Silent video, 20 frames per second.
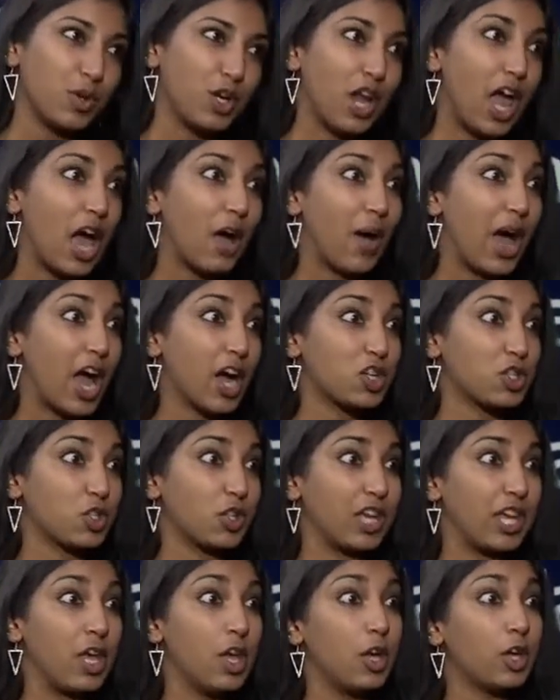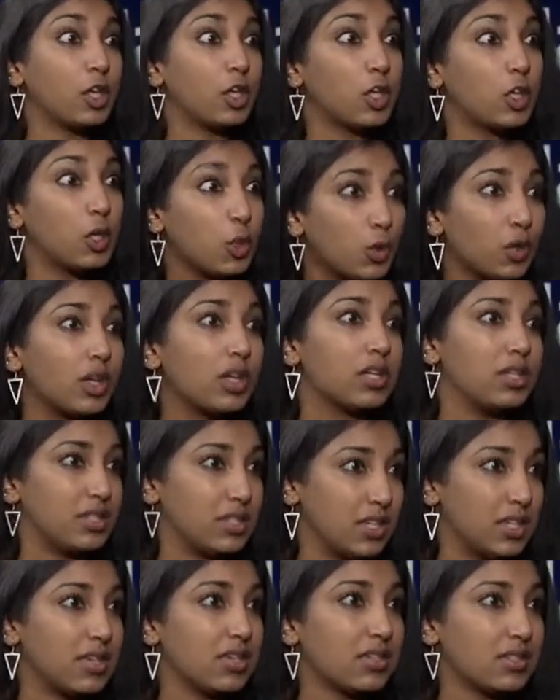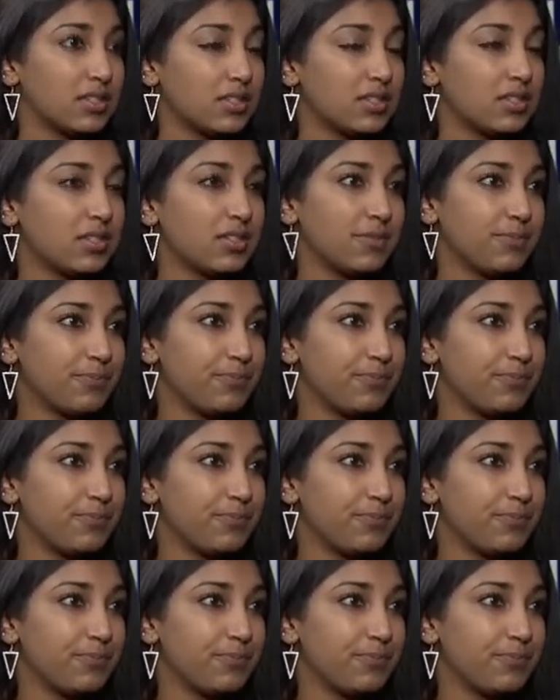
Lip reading: we're now actually curing disease.